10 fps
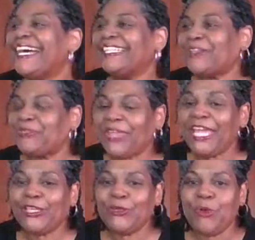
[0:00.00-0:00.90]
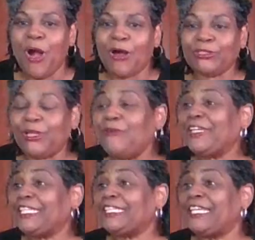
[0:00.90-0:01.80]
So thank you all. Don't
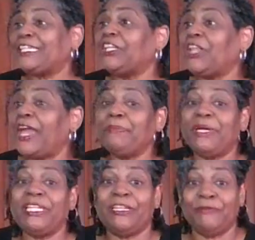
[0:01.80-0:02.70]
forget to hit the like button.